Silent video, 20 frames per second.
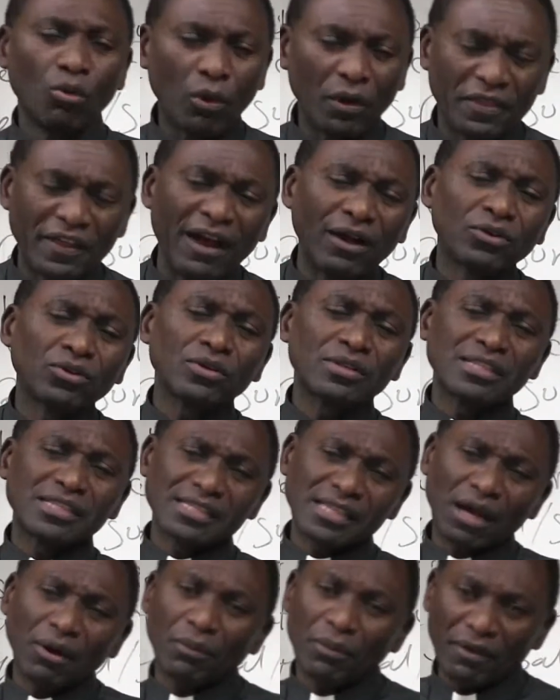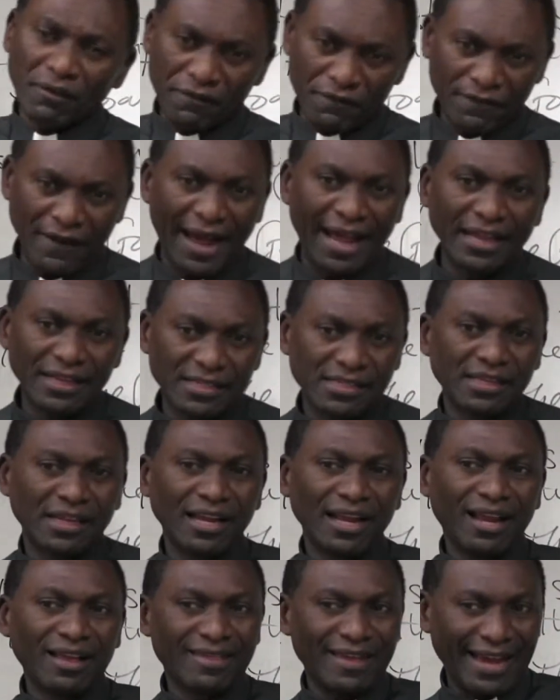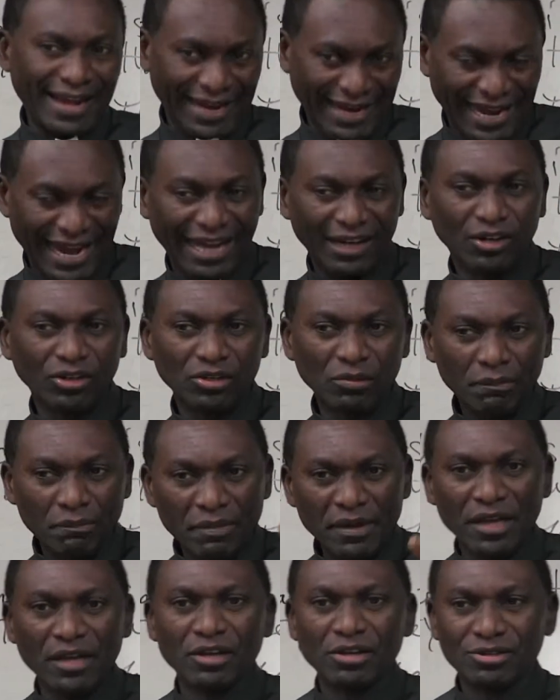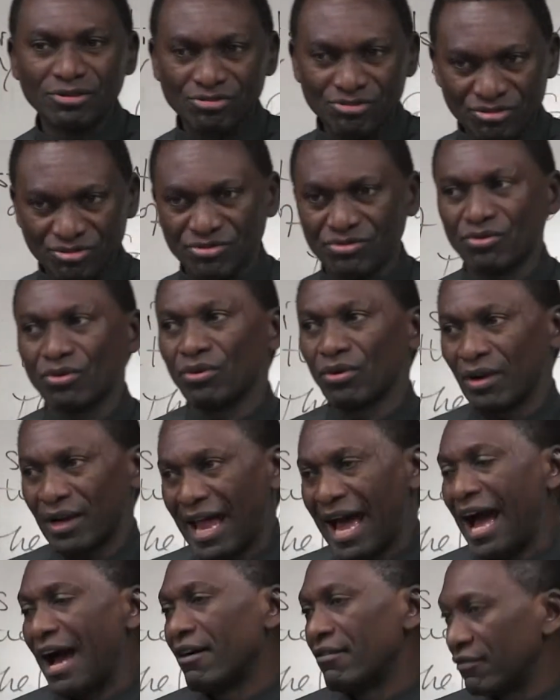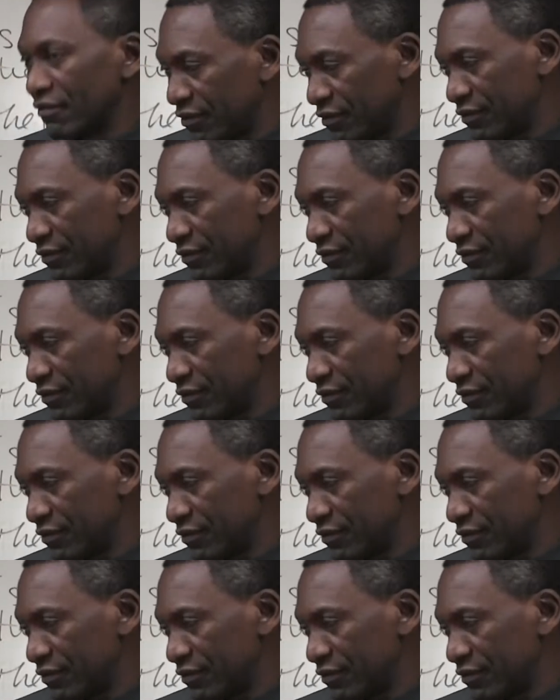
Without sacrifice, there cannot be true love.